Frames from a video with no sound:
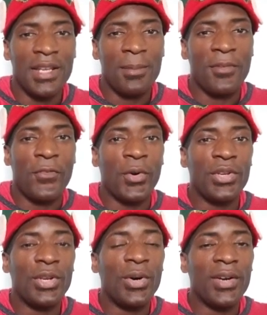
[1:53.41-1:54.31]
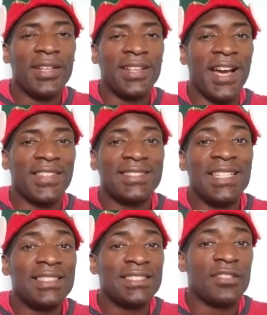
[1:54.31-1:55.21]
Before you know it, now the
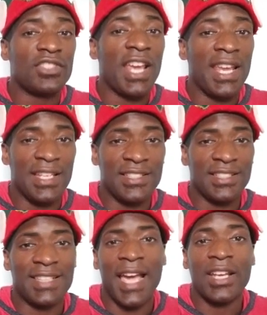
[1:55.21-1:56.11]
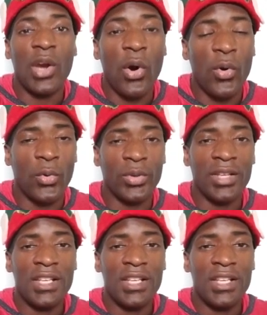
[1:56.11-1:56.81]
seasons have changed. It's gotten cold.